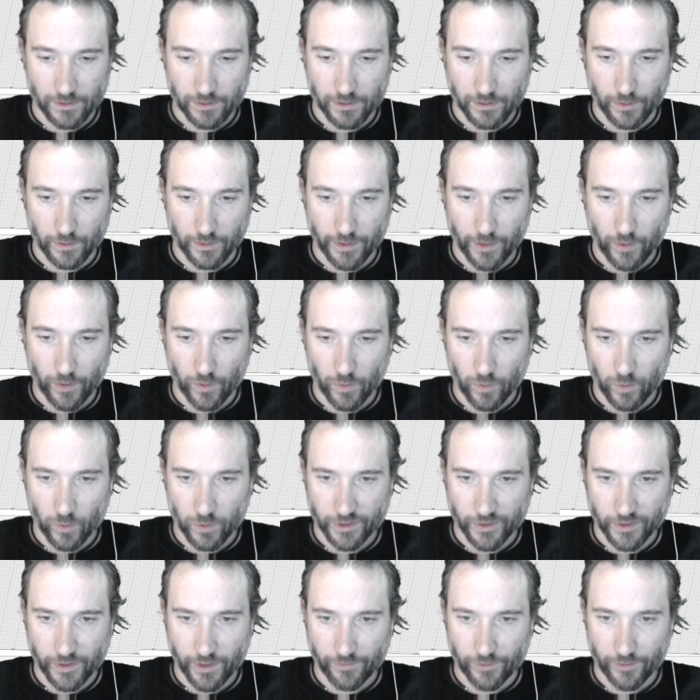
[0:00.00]
So now I
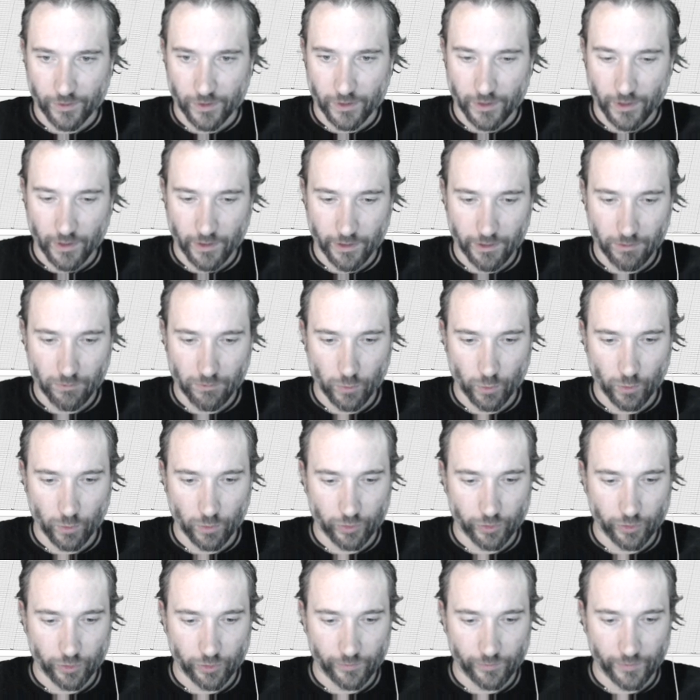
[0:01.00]
also have a 9-ball
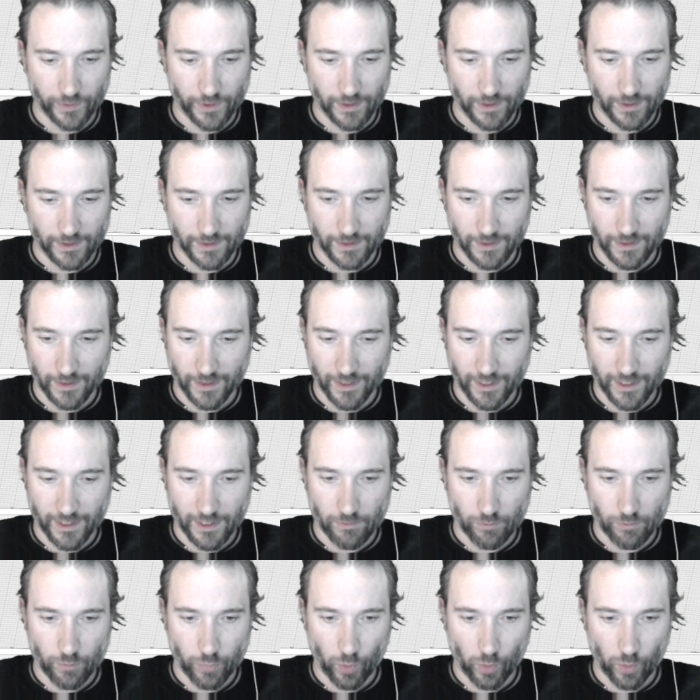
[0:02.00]
trophy and an
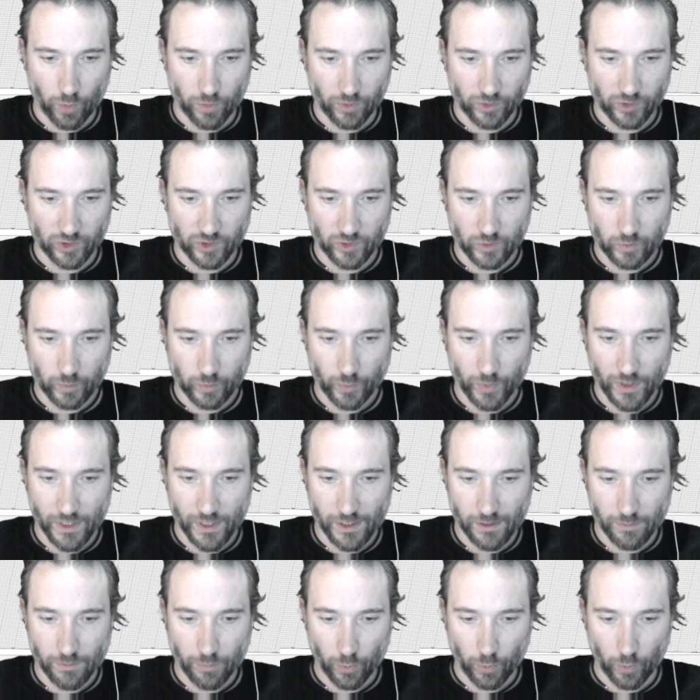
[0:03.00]
8-ball
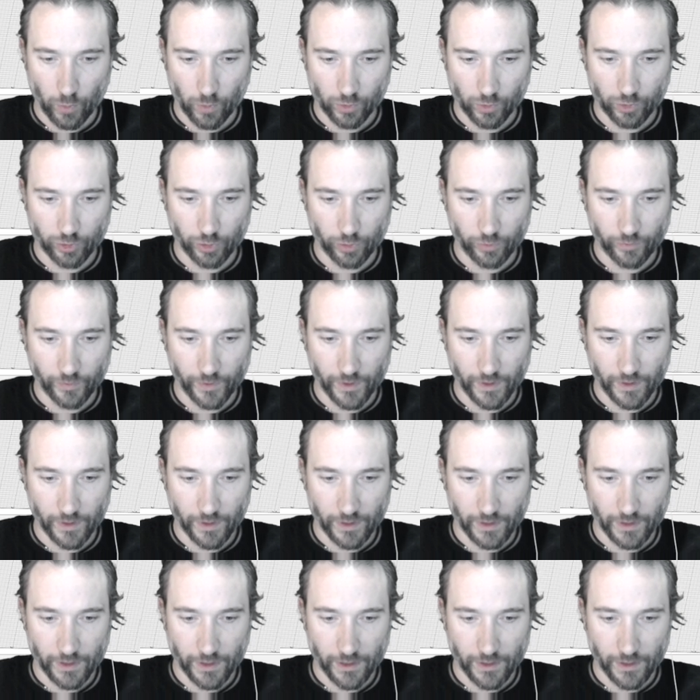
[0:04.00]
speed pool trophy
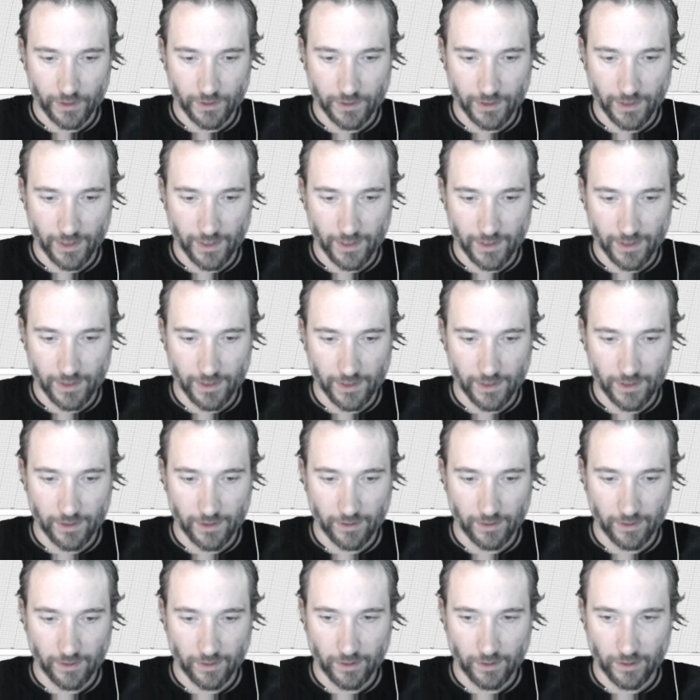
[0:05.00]
that needs
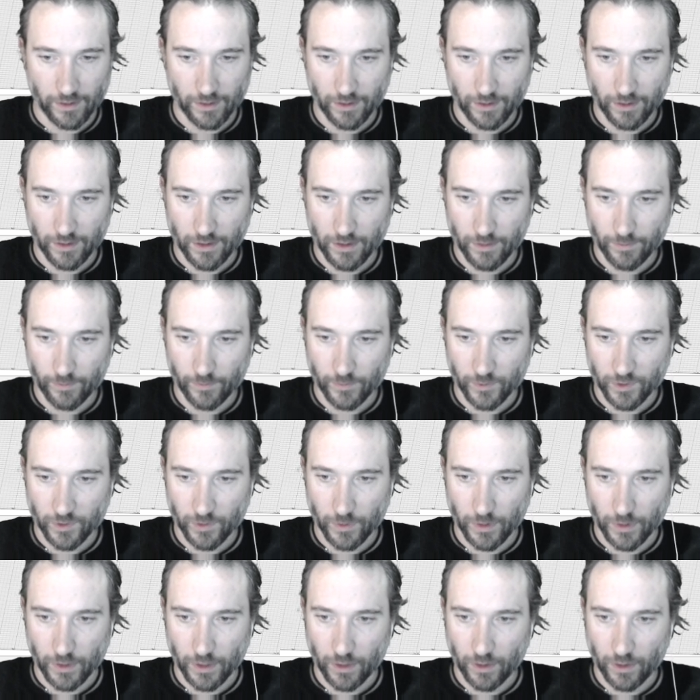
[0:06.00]
some
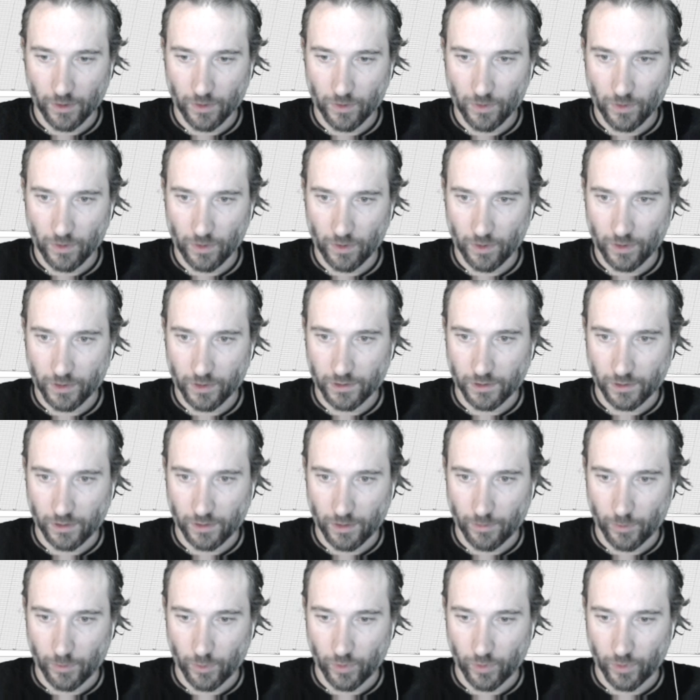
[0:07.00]
kind of clock
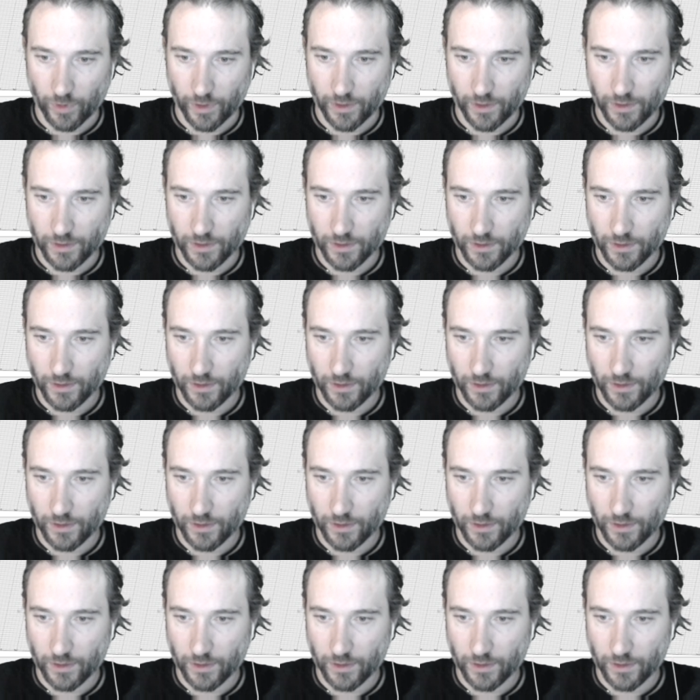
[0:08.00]
timer on it.